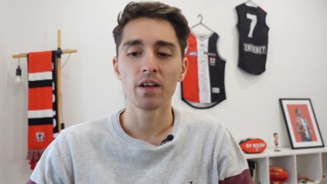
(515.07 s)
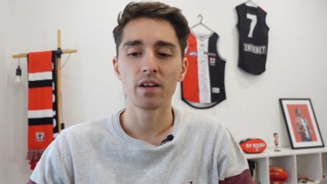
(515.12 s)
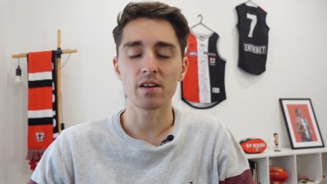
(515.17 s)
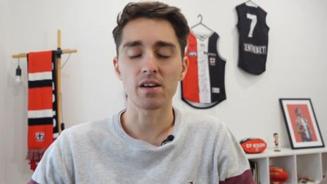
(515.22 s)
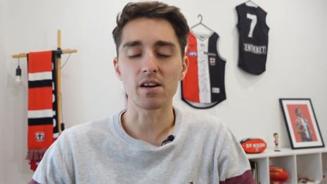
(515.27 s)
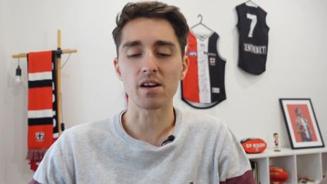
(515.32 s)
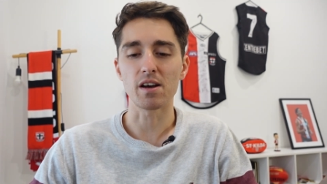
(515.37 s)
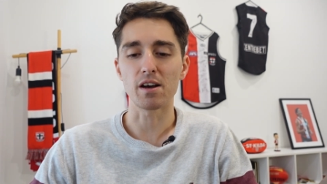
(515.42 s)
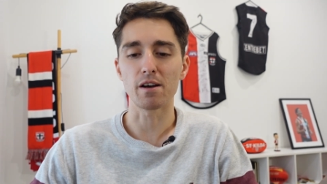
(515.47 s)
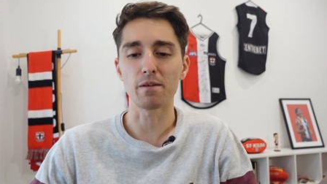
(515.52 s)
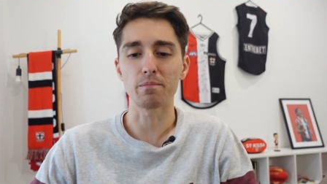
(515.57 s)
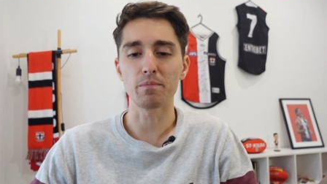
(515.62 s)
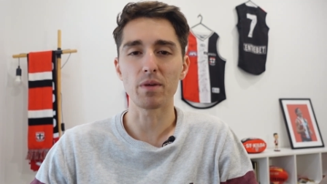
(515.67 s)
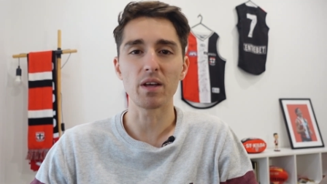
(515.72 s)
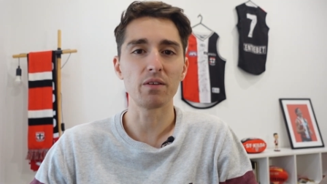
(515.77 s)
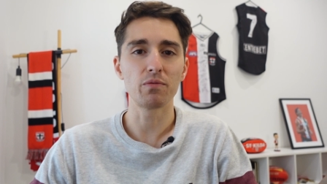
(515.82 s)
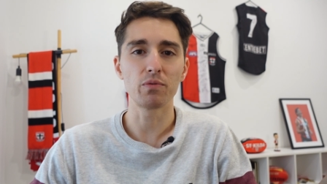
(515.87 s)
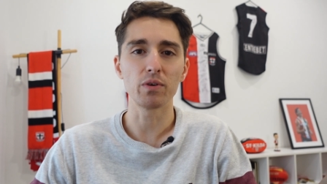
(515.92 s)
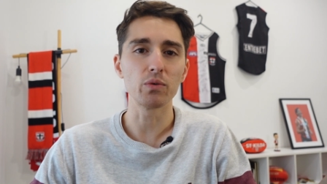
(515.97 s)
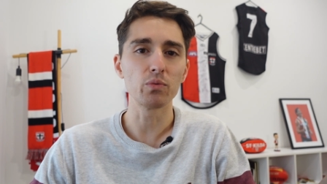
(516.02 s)
Um,
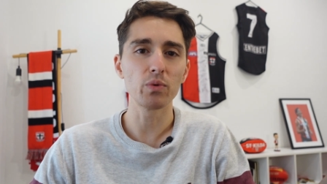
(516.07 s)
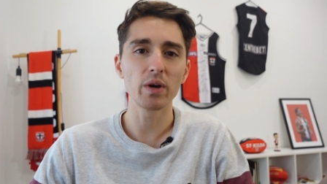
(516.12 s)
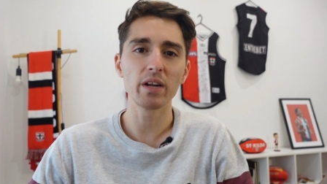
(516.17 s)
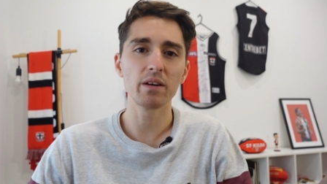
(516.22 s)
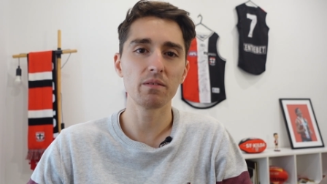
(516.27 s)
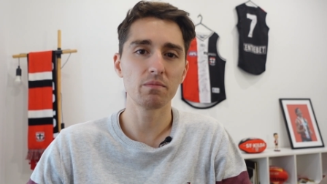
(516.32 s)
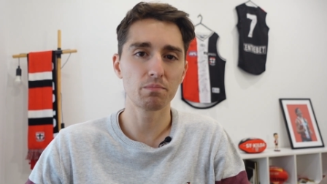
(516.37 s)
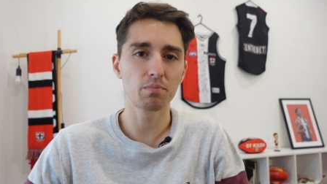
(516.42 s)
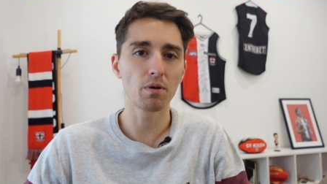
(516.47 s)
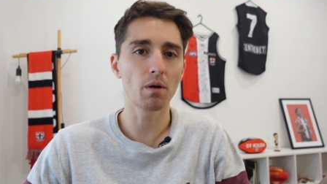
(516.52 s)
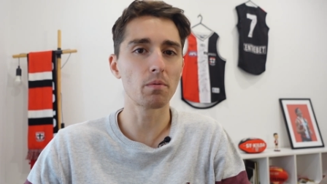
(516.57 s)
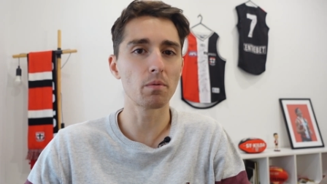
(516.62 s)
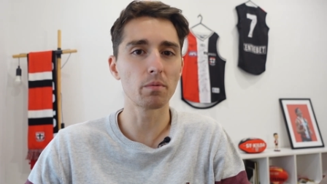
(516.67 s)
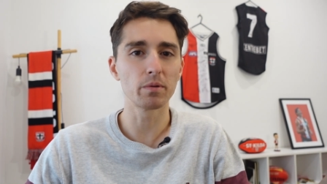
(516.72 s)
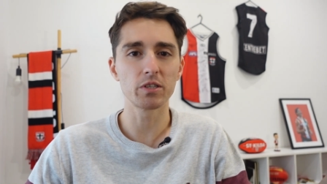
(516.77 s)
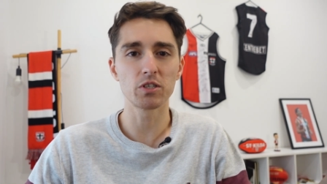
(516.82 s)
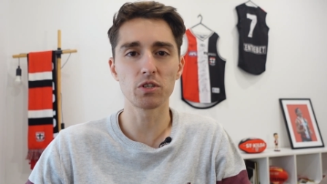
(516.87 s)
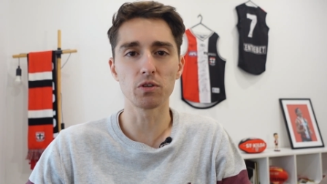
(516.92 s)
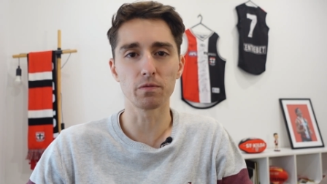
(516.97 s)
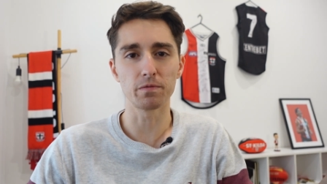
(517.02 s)
and if we win, probably
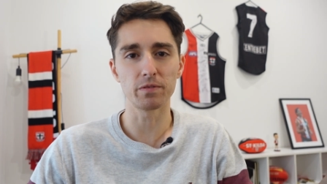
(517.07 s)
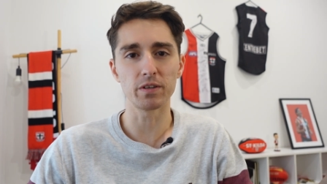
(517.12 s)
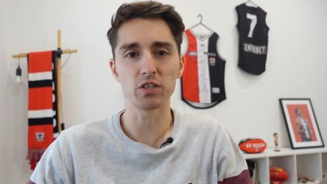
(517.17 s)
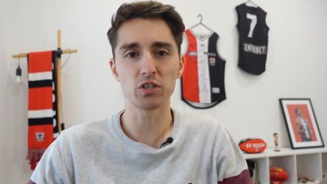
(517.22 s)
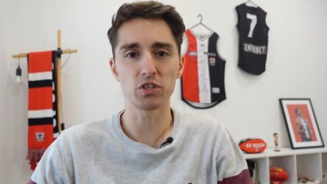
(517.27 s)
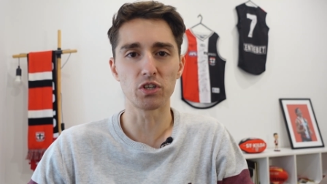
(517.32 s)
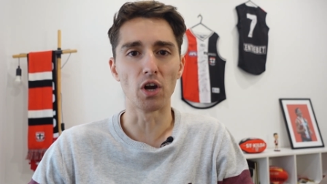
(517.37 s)
still finish